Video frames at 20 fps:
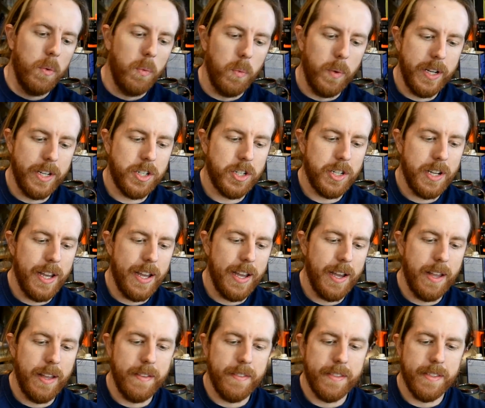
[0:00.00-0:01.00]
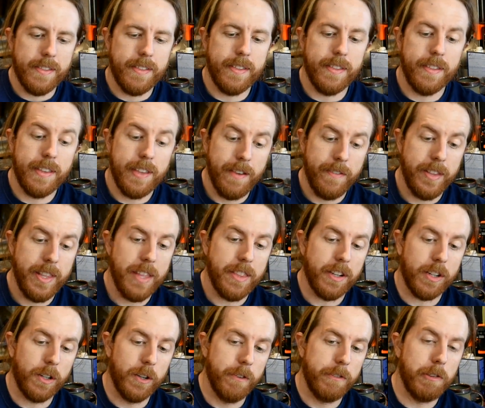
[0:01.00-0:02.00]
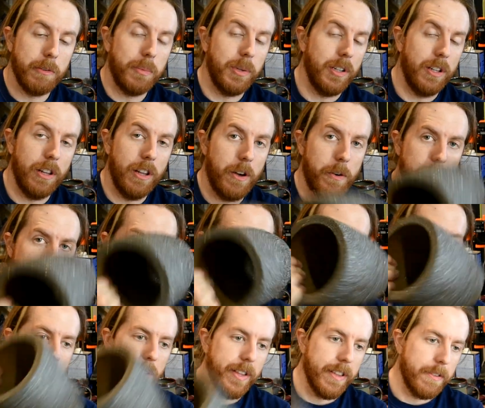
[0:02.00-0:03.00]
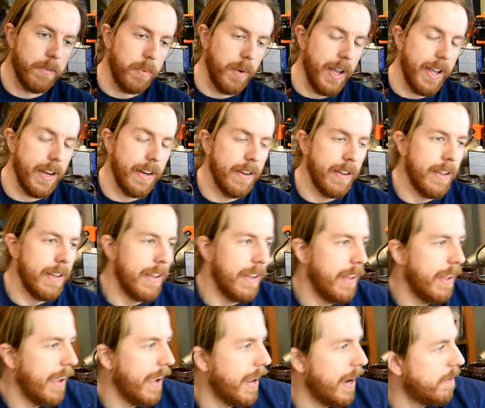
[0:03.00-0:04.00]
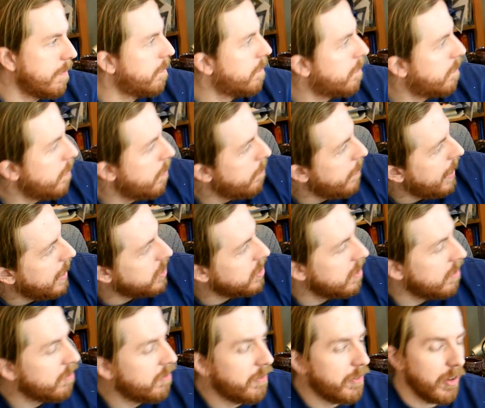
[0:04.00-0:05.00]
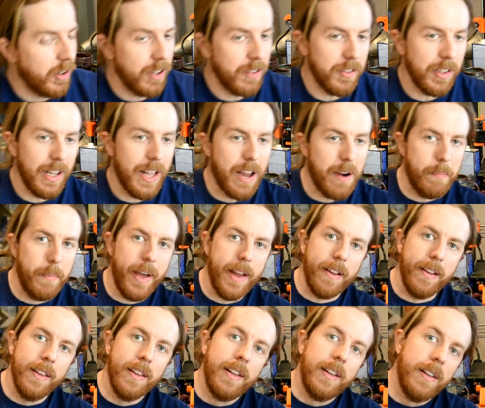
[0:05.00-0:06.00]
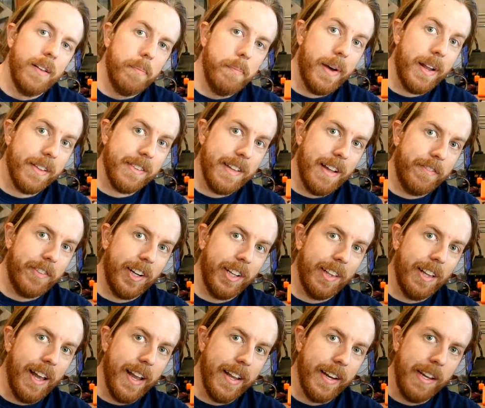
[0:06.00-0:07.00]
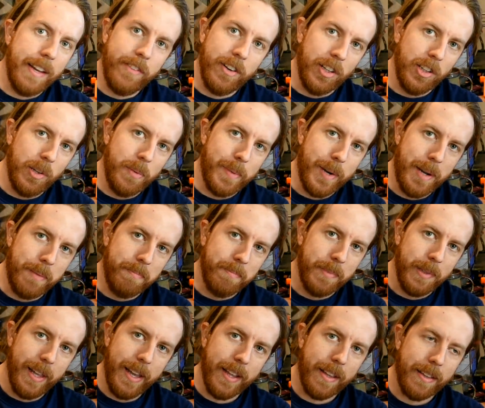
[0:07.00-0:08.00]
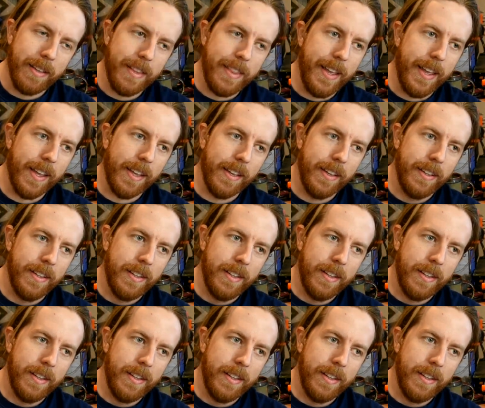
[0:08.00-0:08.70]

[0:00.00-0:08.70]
which, given that the crucible alone is double this weight, and imagine full of a lot of metal. Metal's not very light. Even aluminum, like, you think,